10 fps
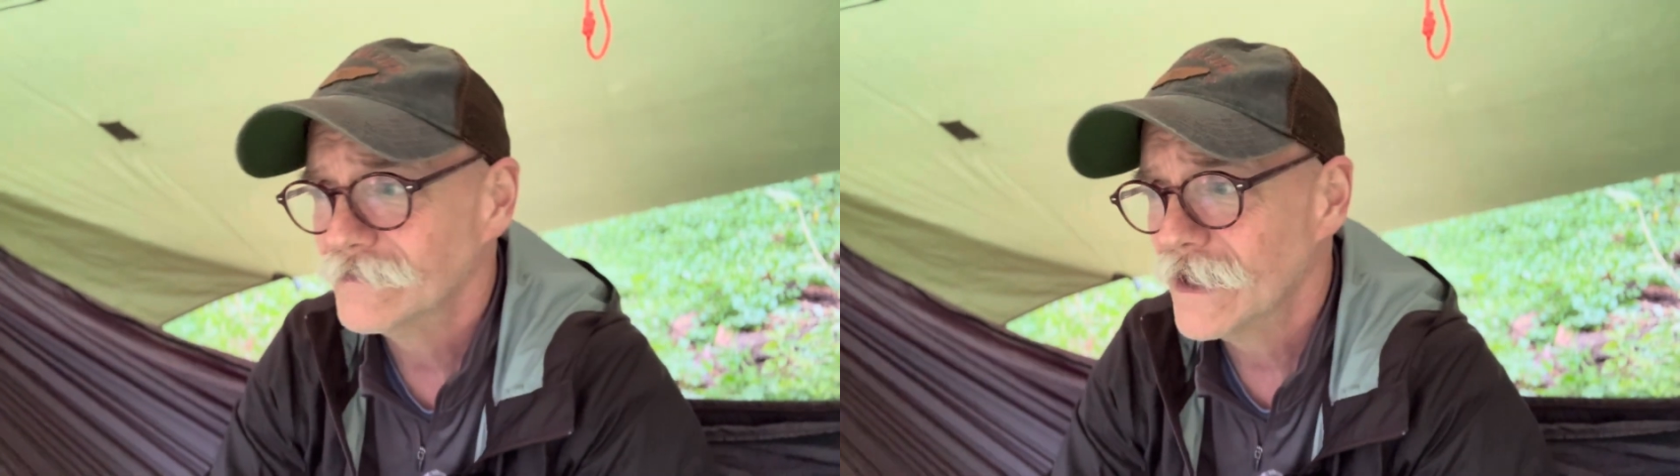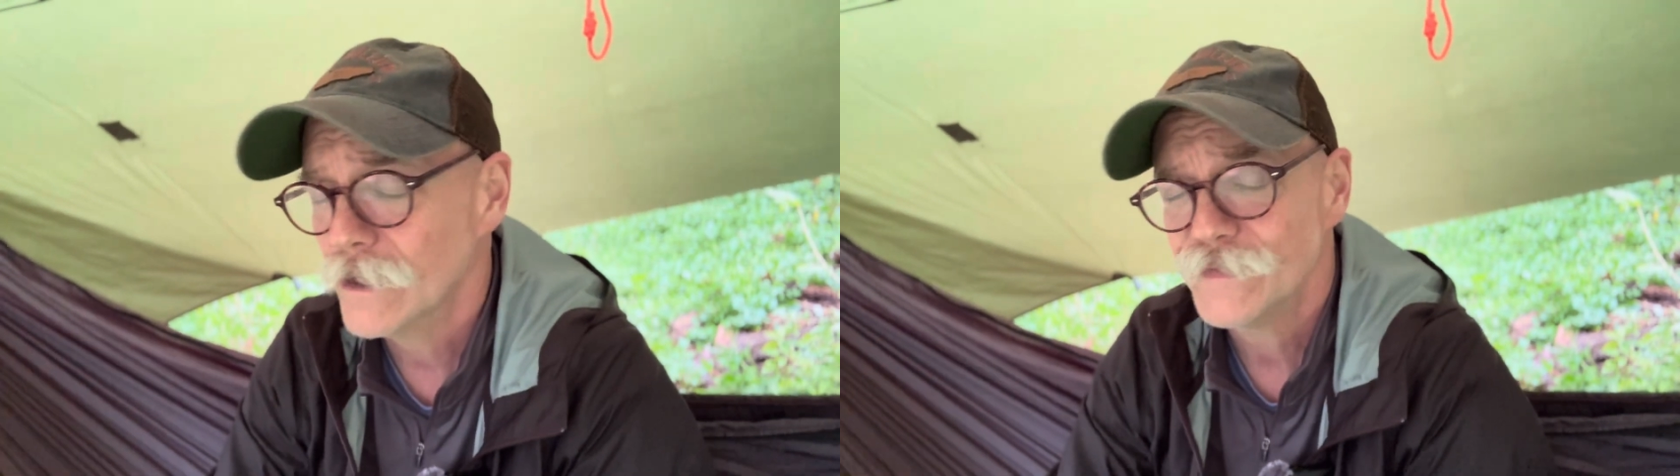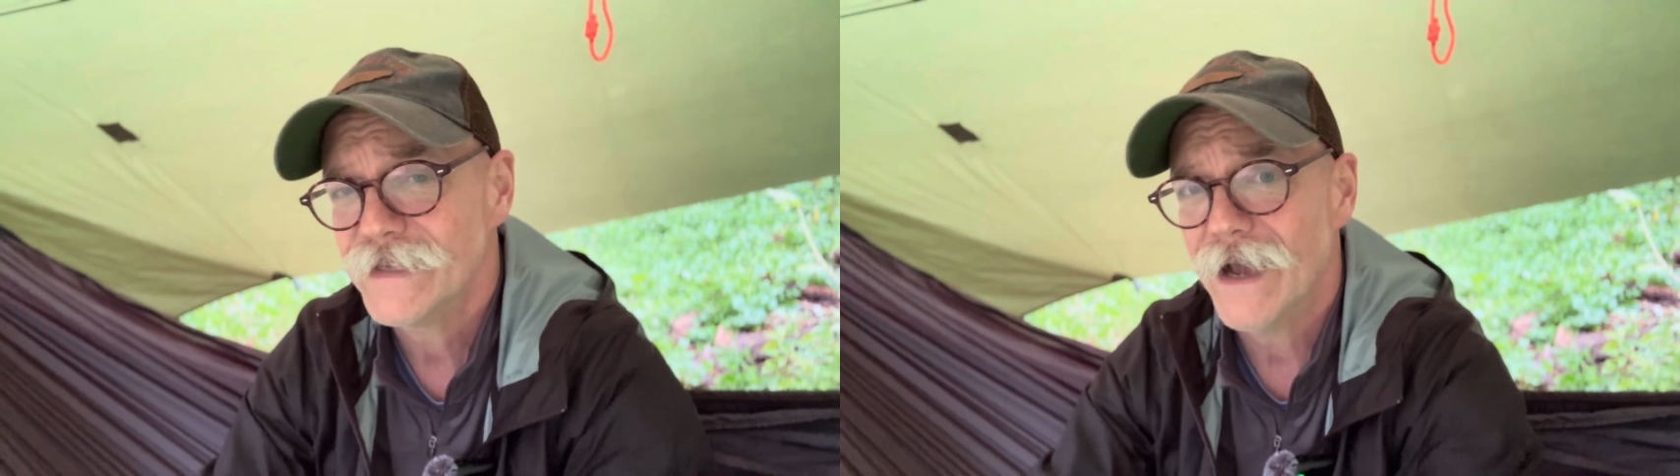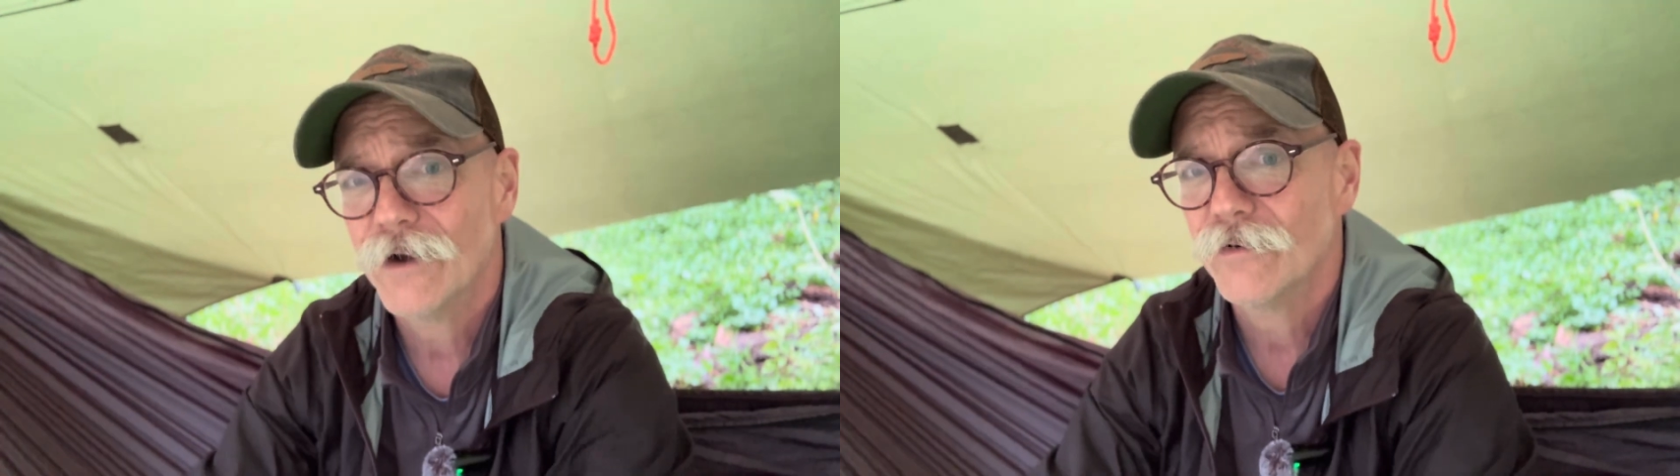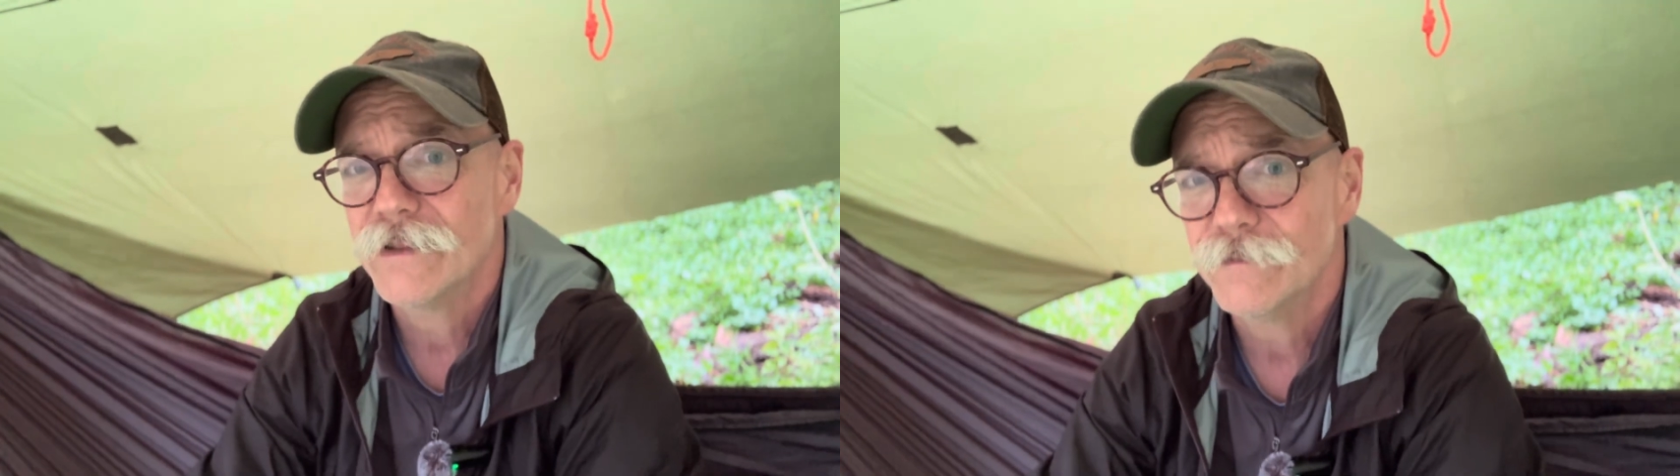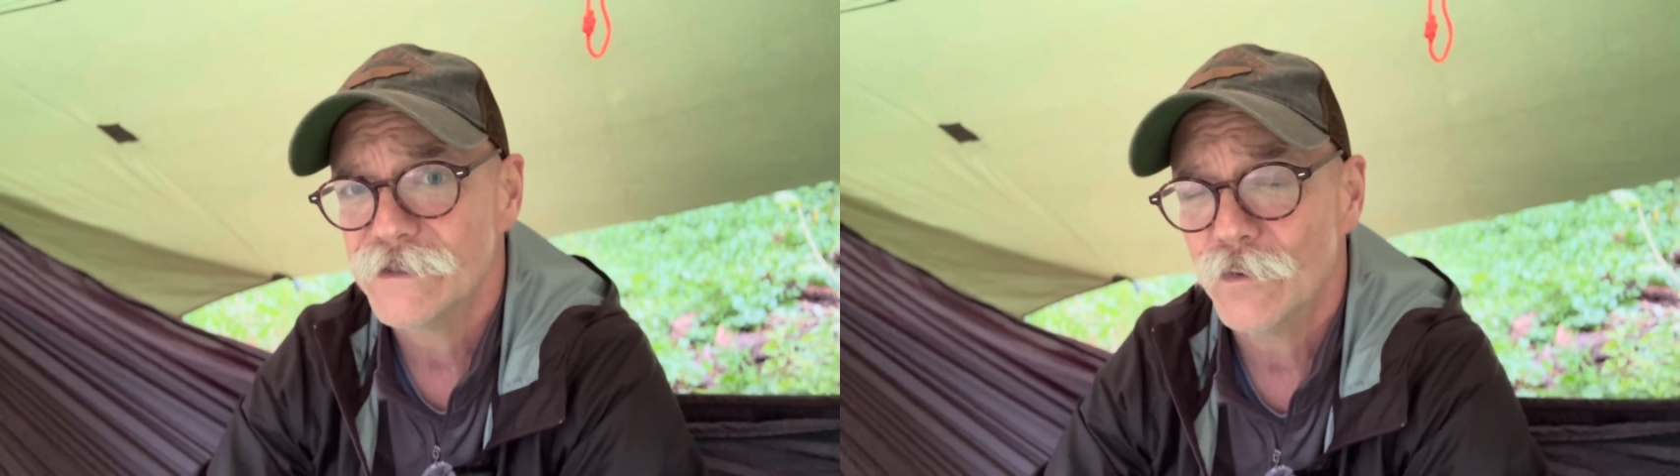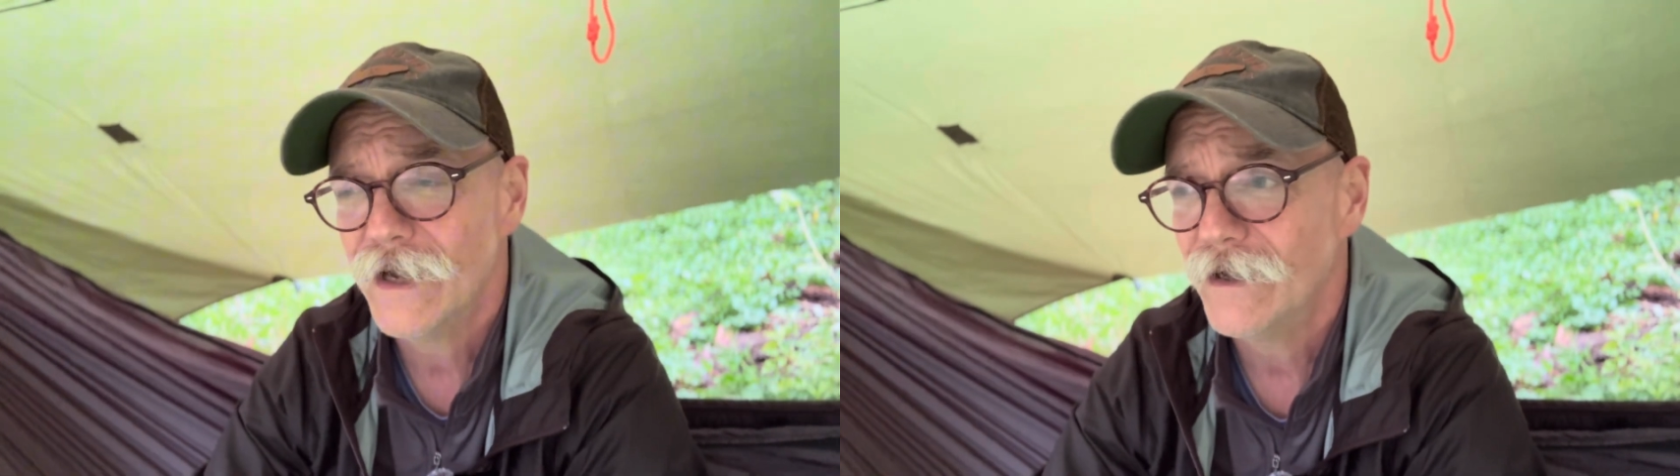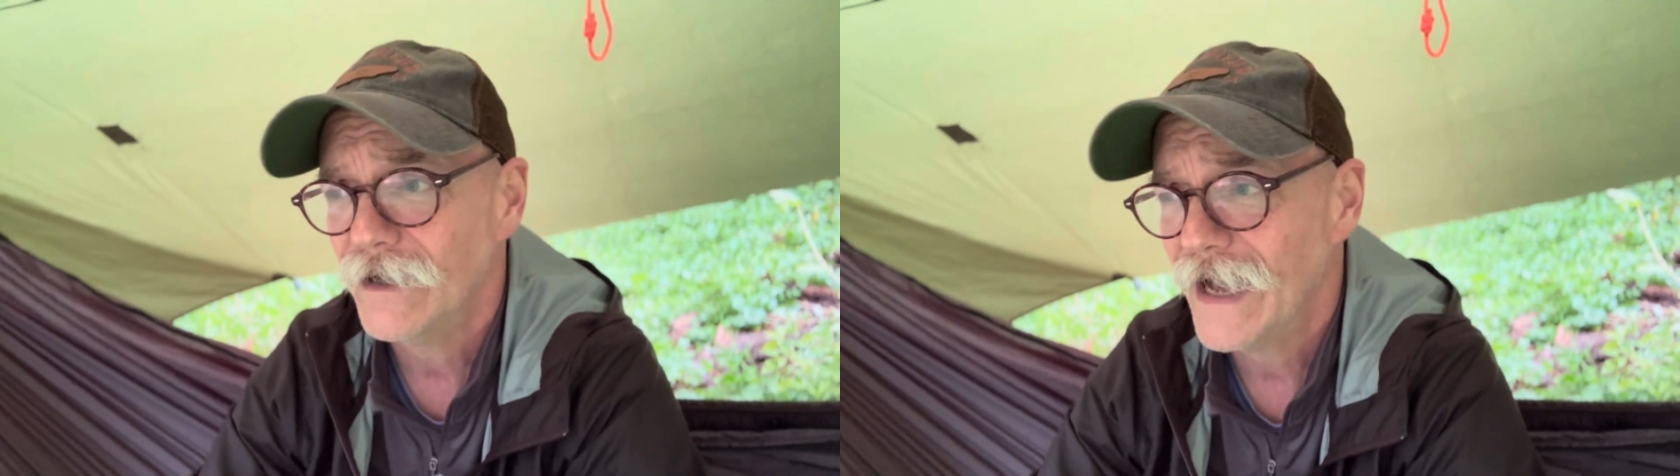helps the algorithm as well.